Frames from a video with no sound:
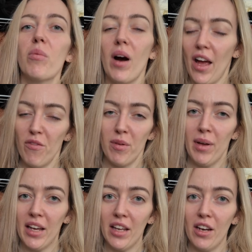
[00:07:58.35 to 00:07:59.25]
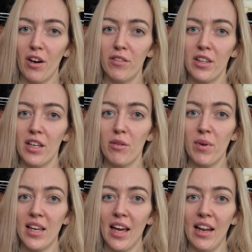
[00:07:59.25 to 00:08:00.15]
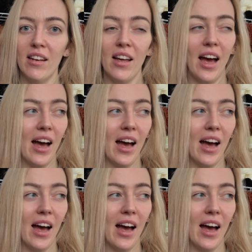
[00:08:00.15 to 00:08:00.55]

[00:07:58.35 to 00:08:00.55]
what I've been making over the weekend.